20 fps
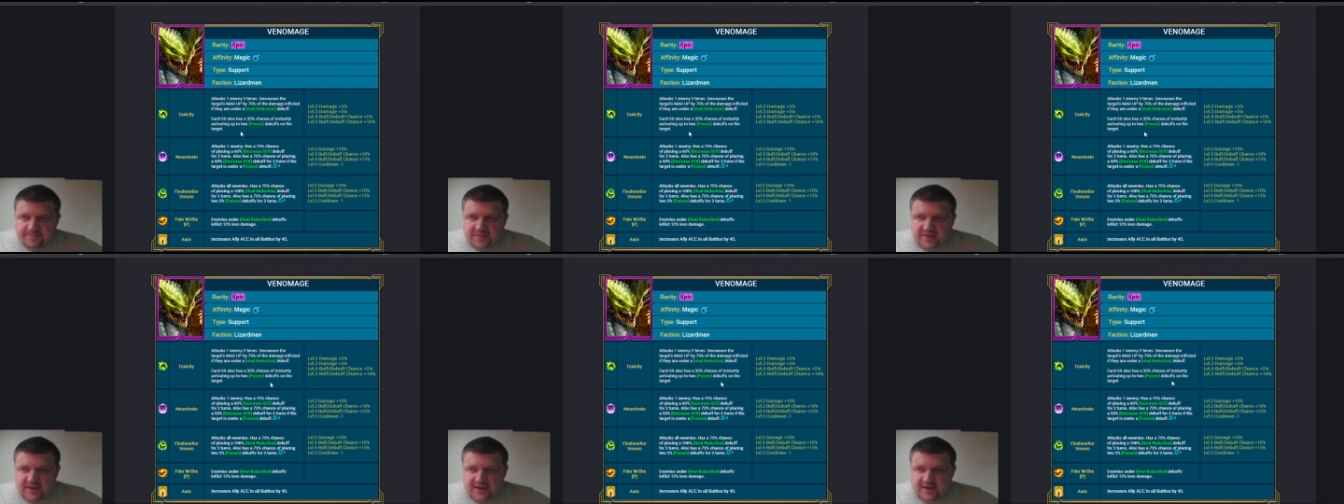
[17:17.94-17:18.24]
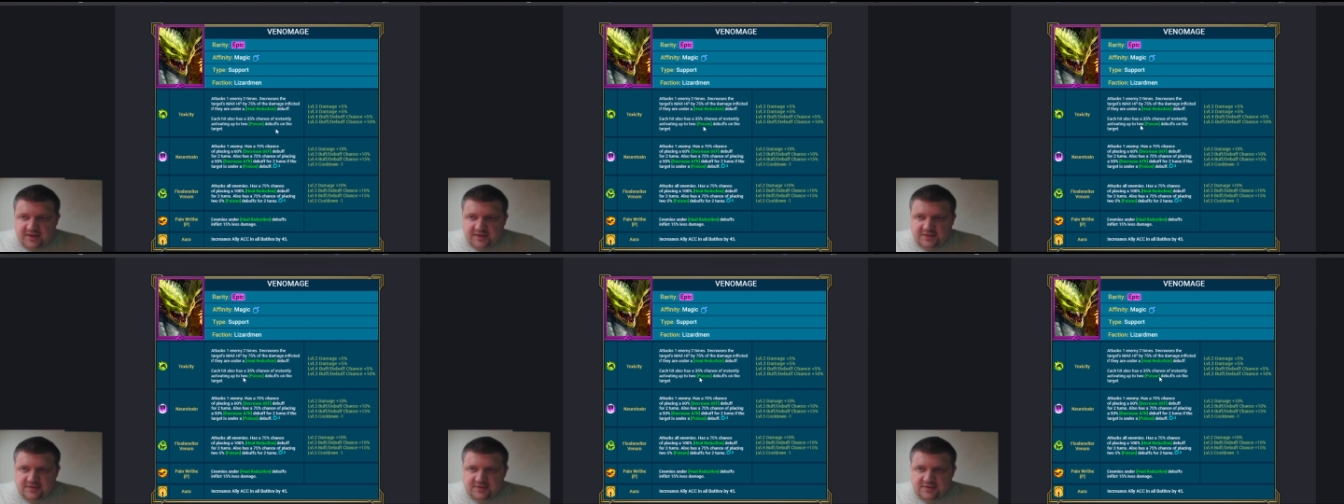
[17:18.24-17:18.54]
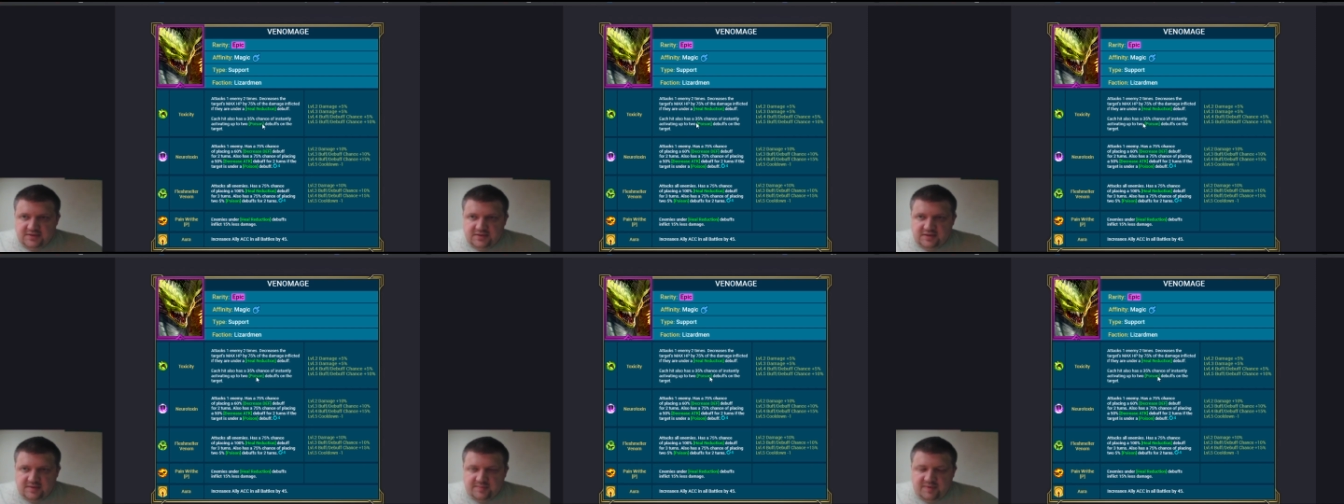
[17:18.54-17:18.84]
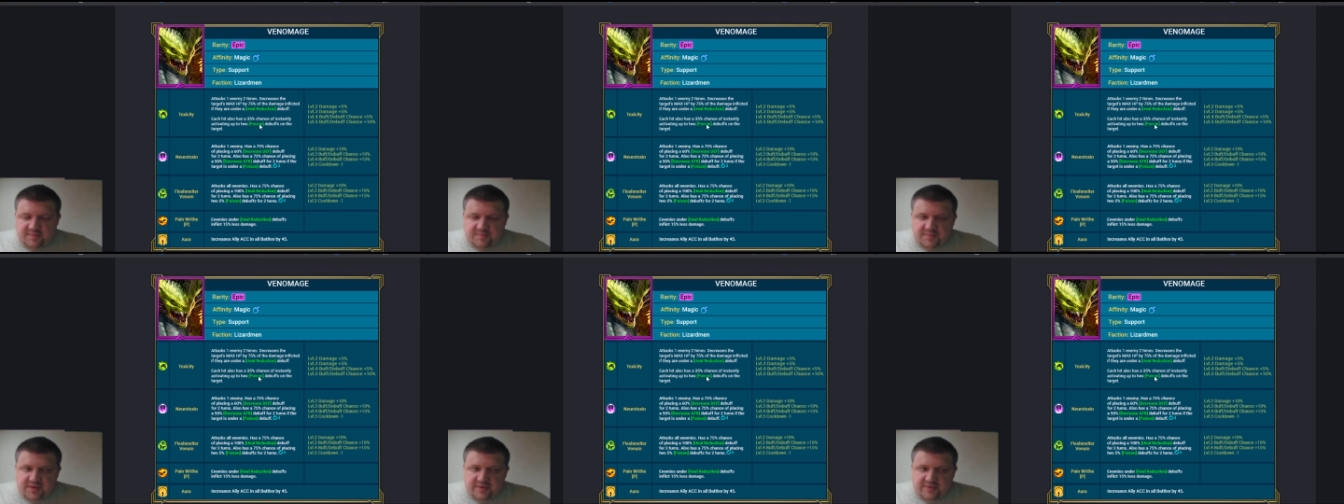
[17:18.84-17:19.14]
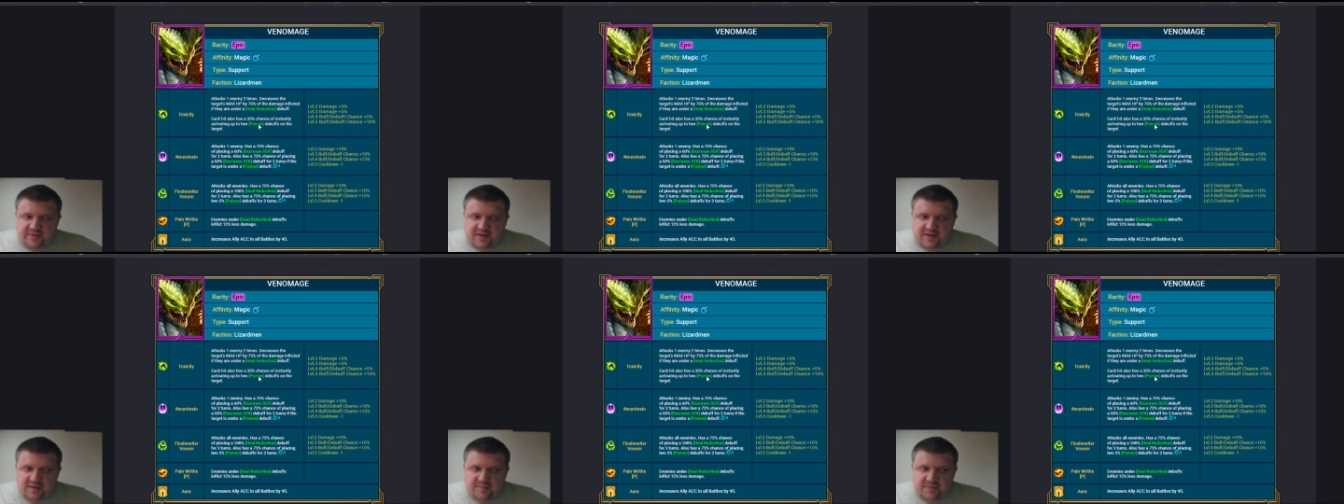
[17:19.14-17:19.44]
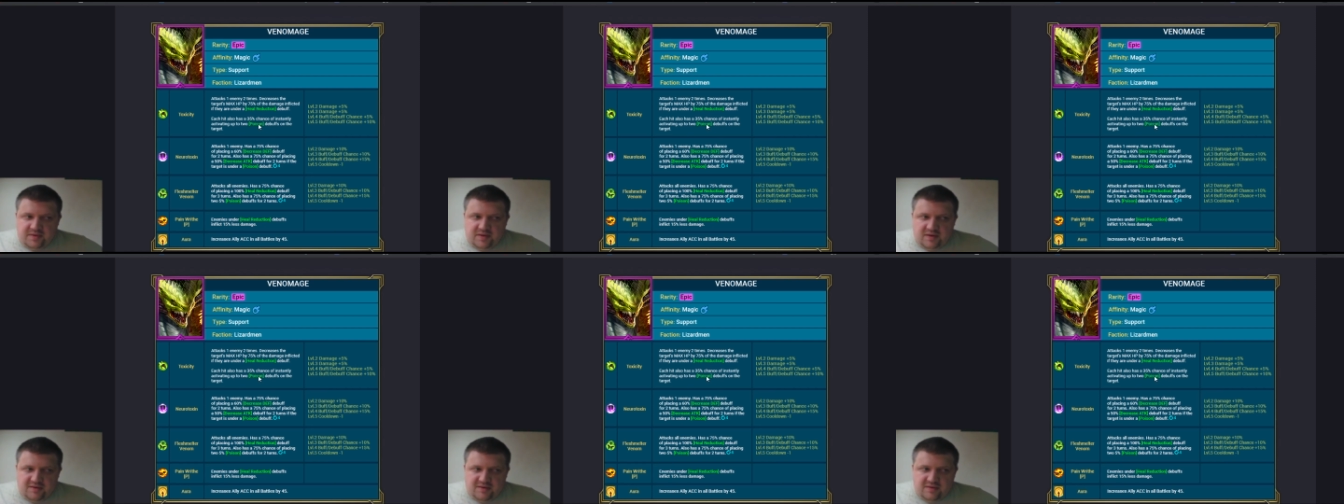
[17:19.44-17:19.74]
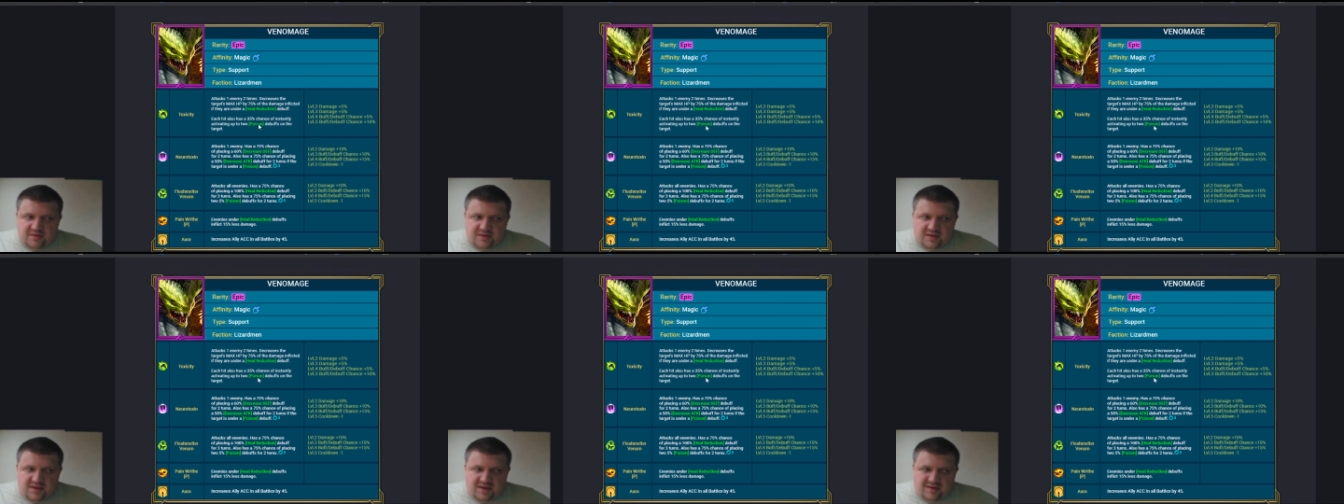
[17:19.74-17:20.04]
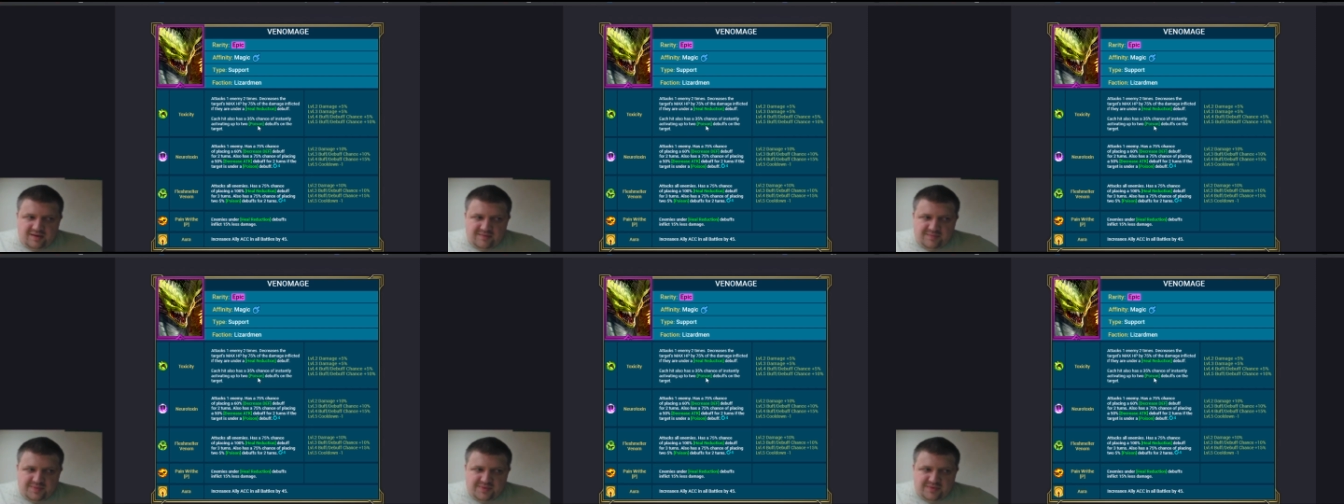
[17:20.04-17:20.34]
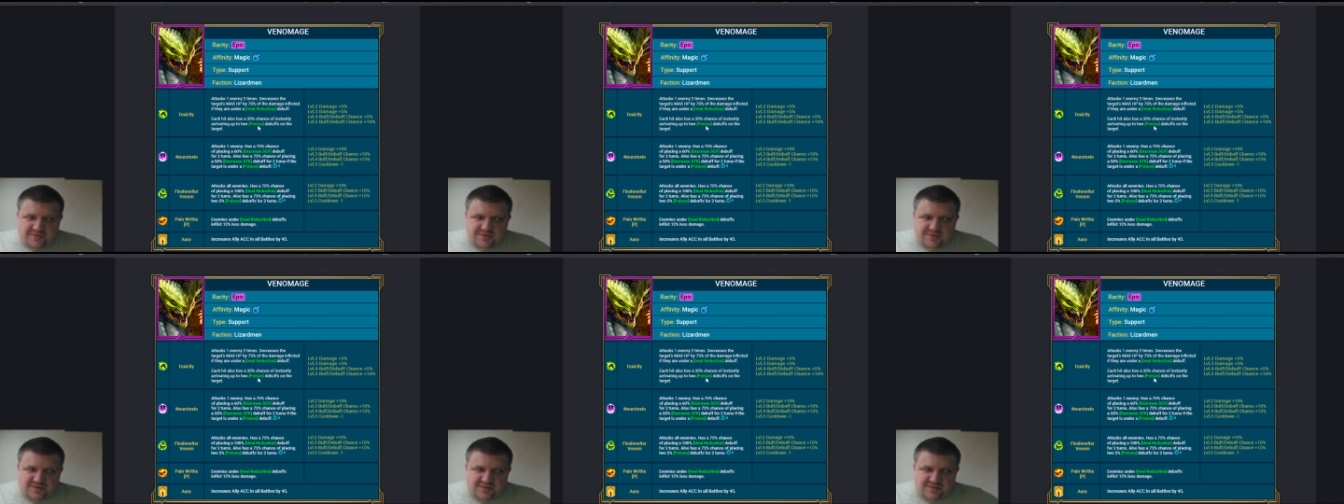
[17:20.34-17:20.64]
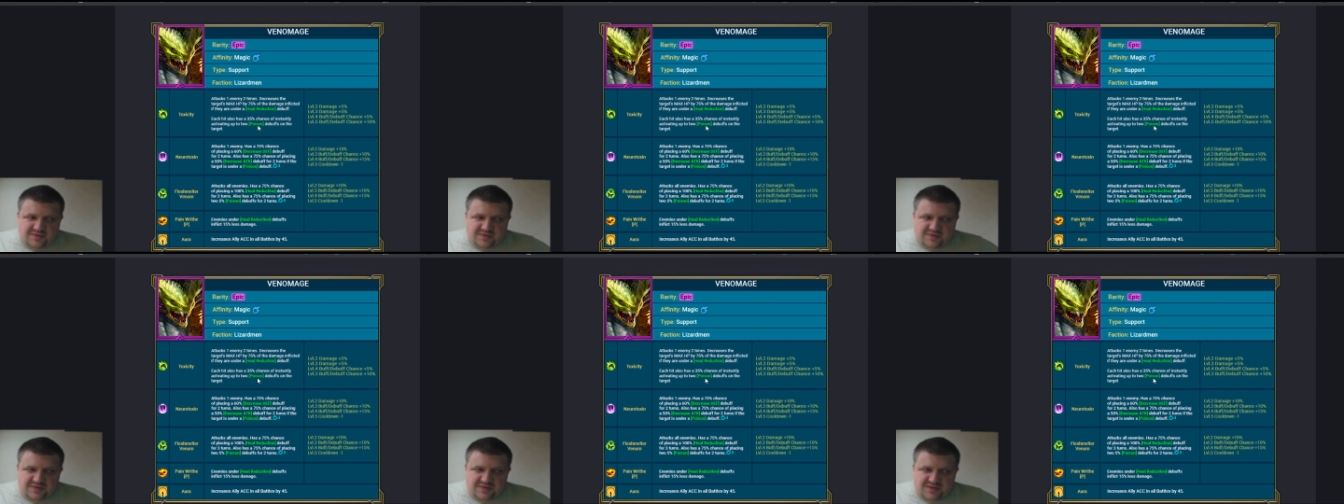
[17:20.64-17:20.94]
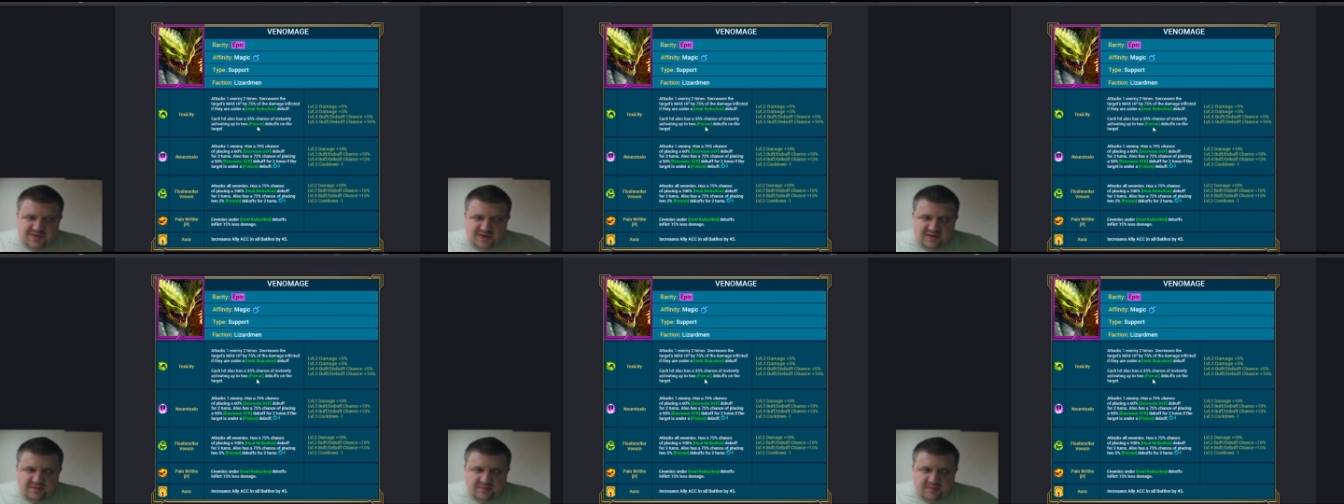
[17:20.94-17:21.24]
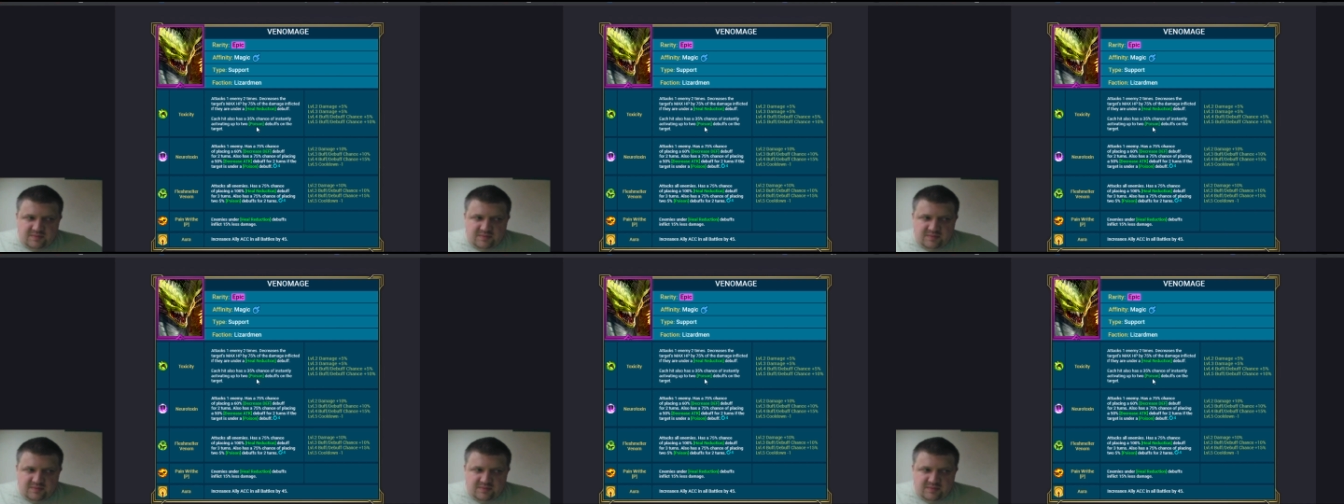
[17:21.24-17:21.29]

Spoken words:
And she's going to be blowing up the only poisons on the team.